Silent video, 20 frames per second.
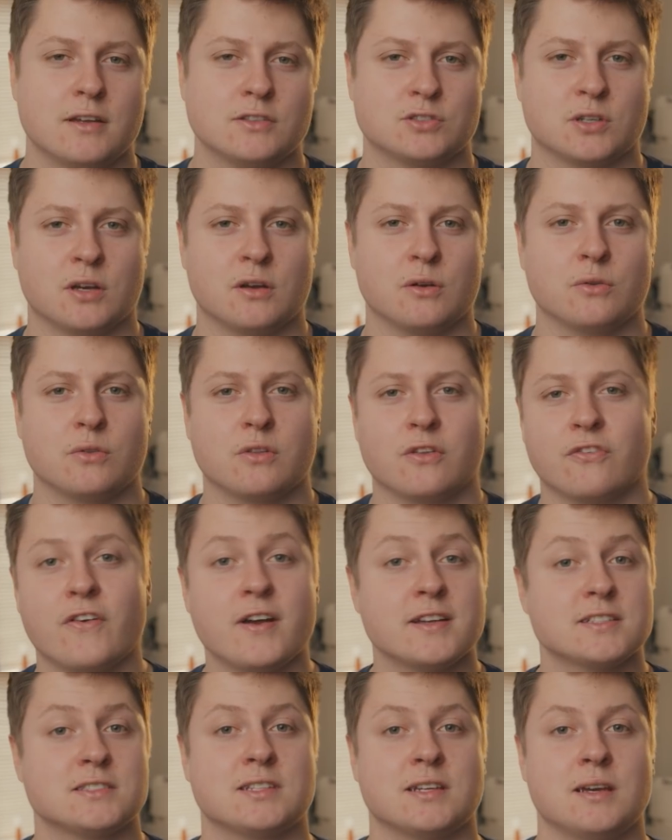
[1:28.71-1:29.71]
So the
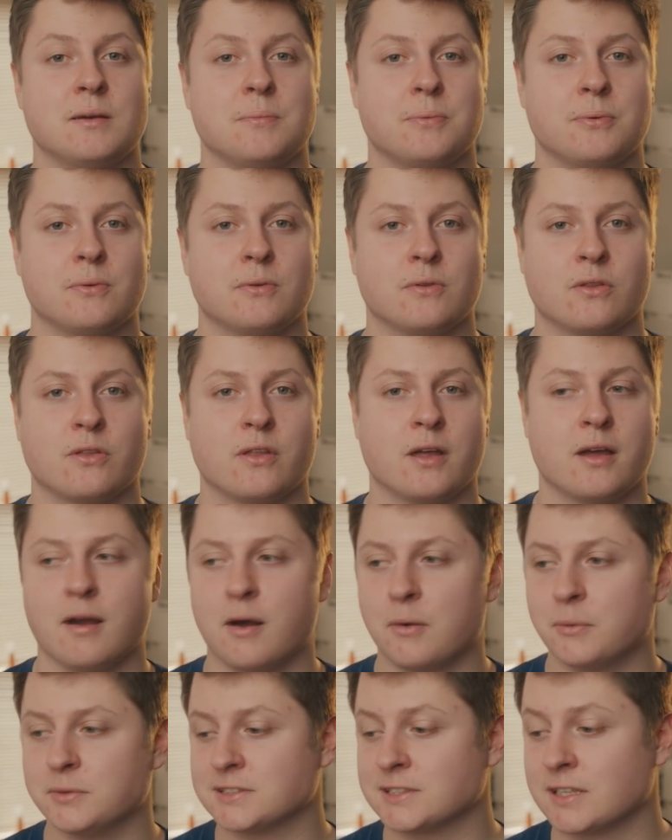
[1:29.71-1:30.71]
first tip that
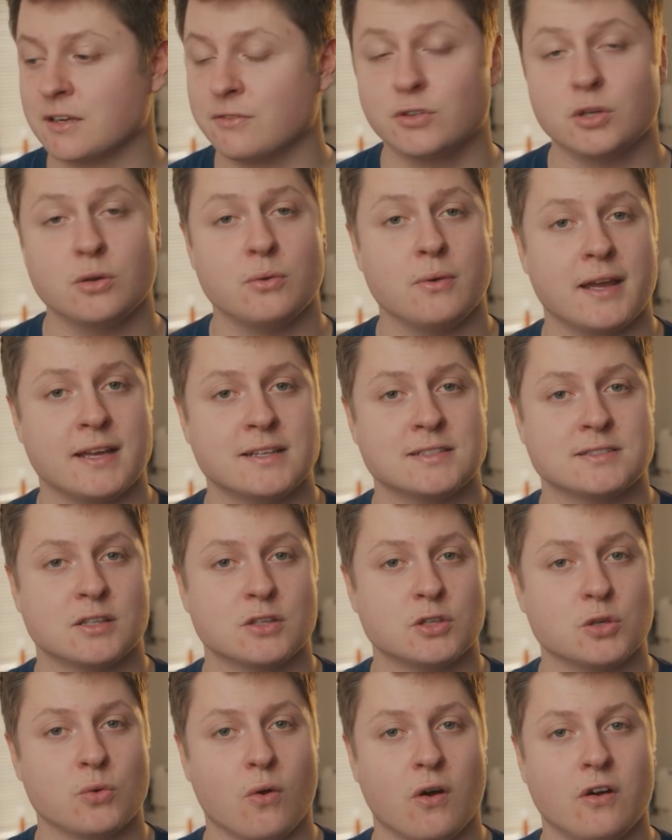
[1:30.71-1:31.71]
I want to give you is
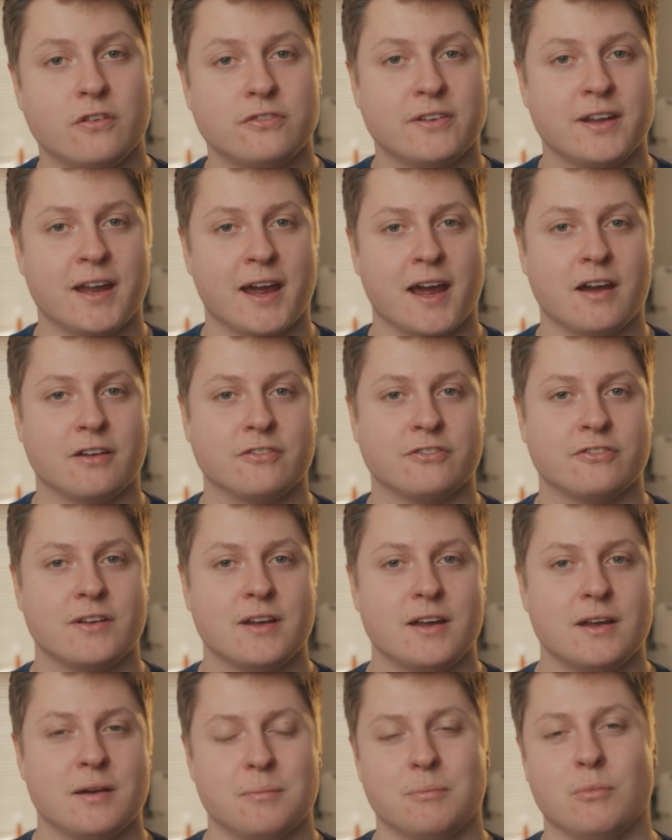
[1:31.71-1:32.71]
that you often have
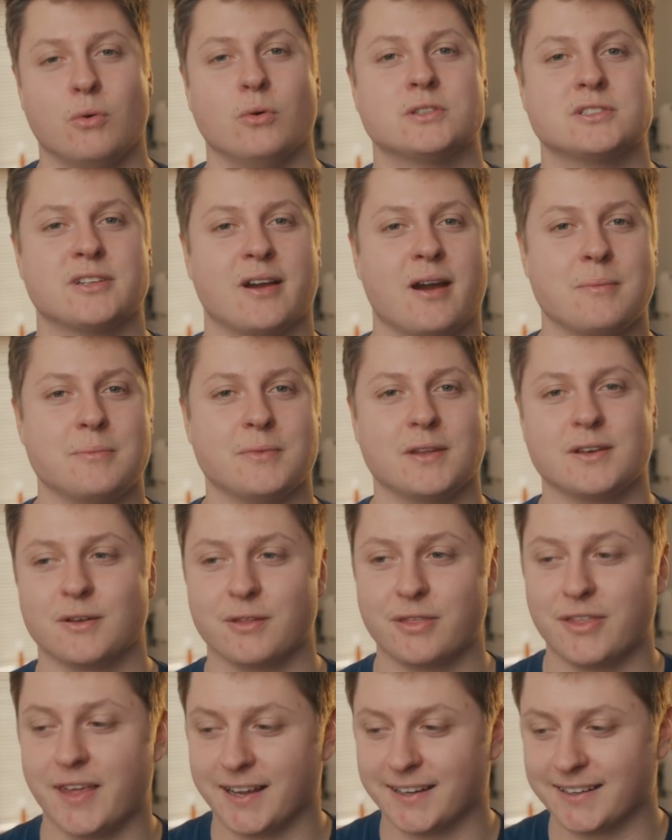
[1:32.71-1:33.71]
more time than you
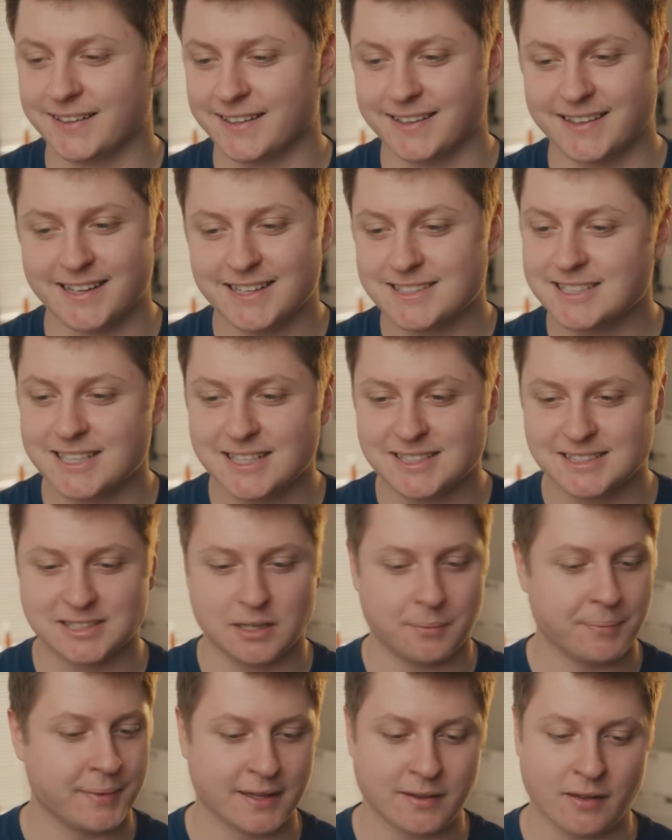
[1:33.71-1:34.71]
think. This is
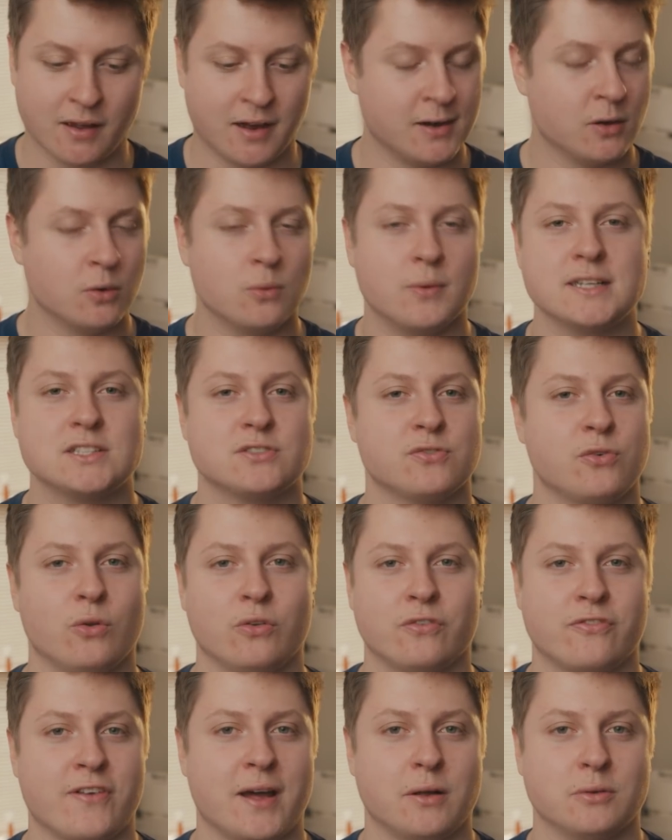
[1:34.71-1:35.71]
something that I always
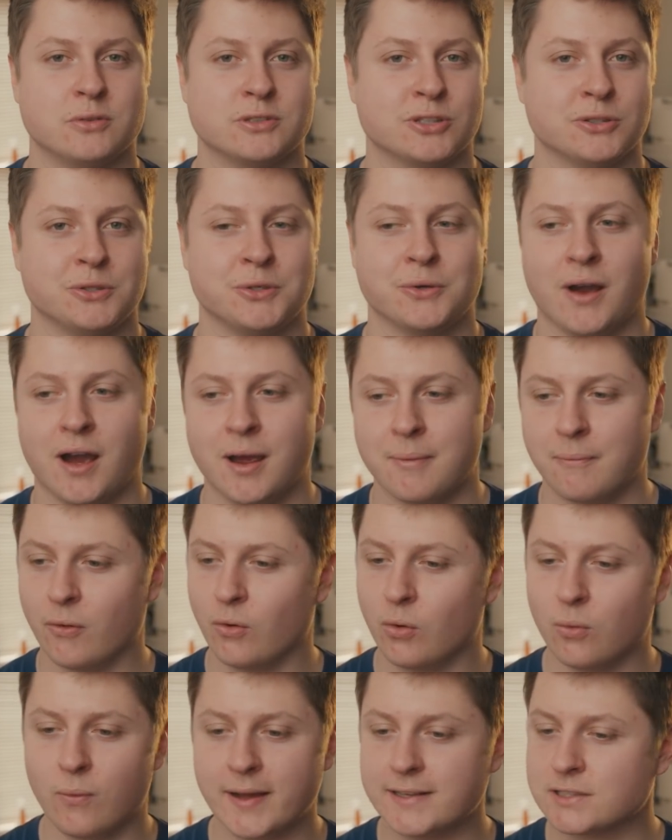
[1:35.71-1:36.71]
fall foul to. I'm
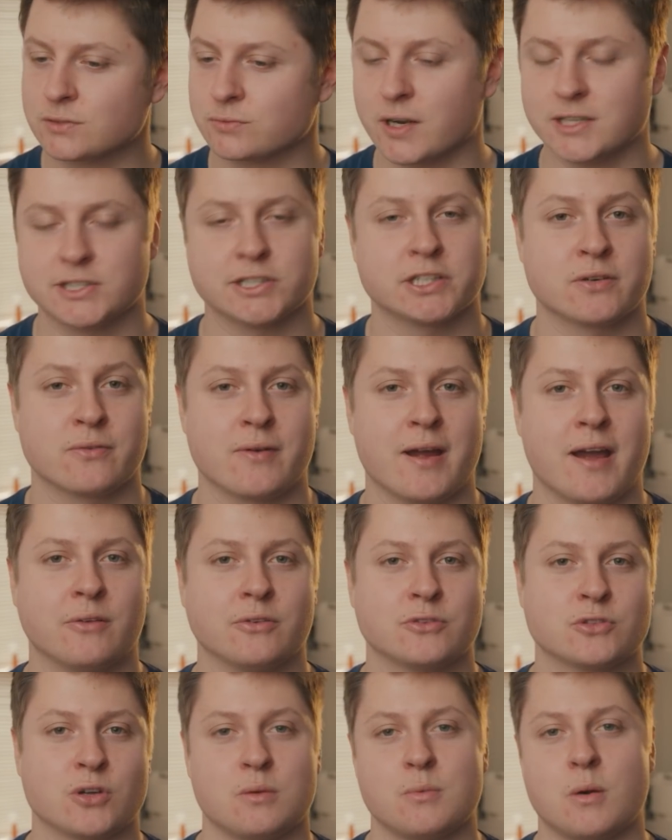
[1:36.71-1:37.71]
always rushing
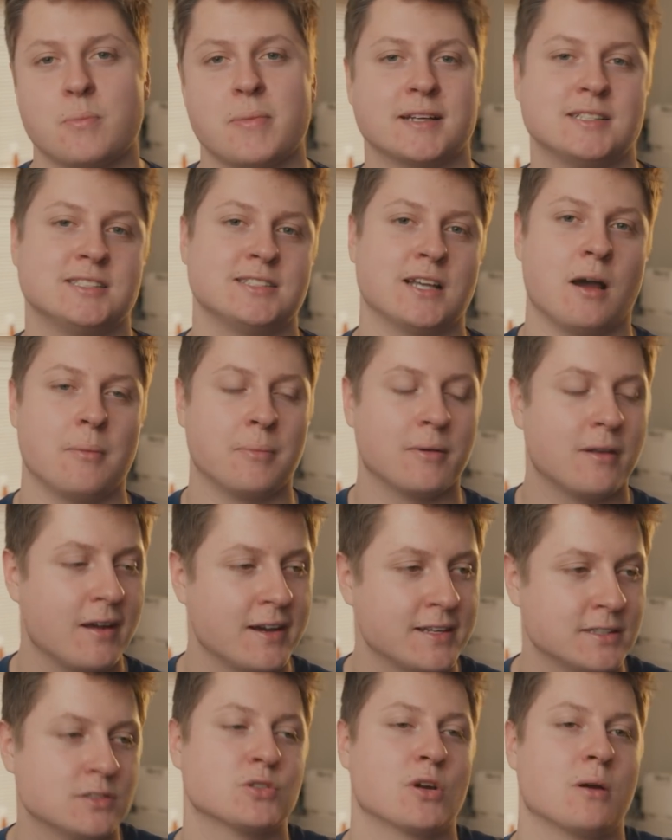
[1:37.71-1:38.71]
around, trying my best to set up
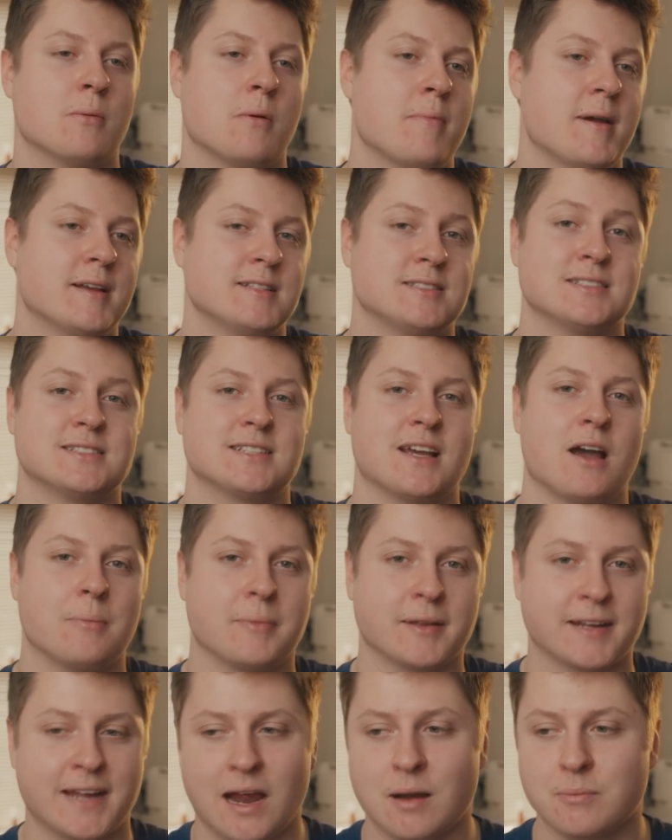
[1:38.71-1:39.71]
lights, trying my best to set up
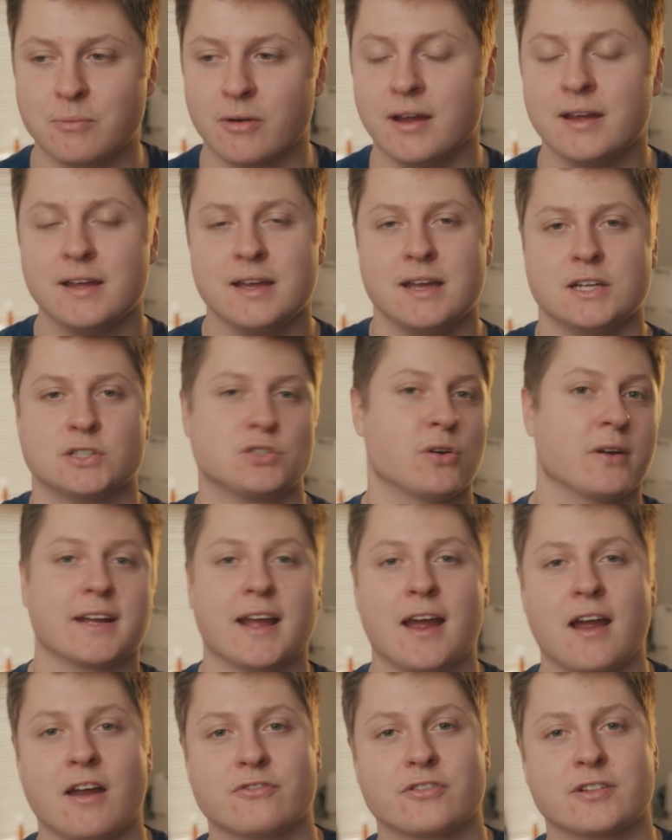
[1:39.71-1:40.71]
the camera, trying to
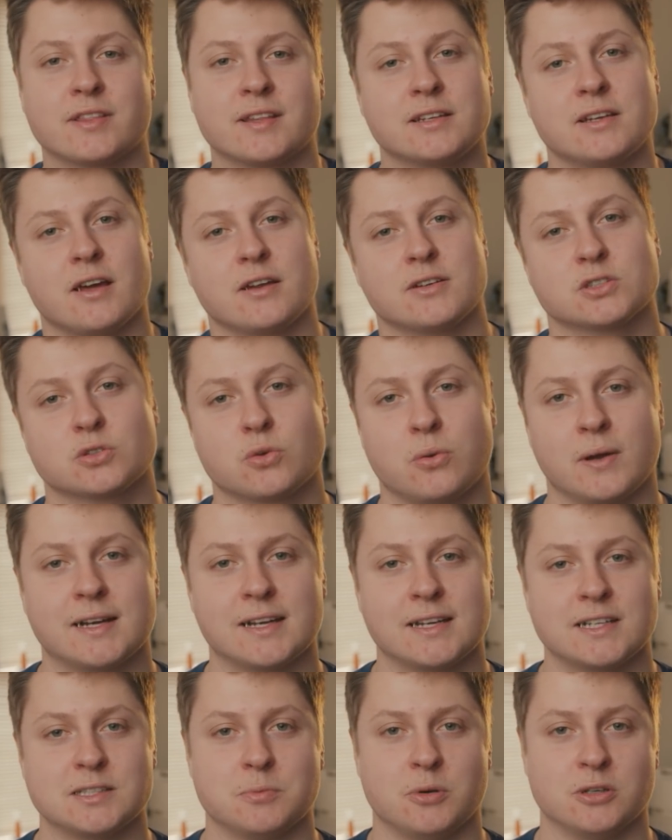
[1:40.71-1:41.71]
get everything done as
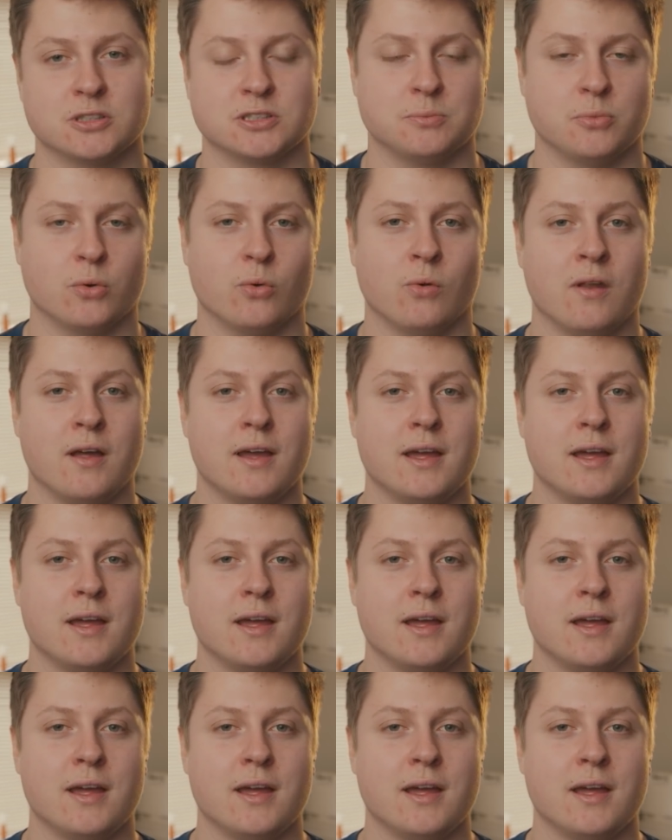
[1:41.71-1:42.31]
quickly as possible,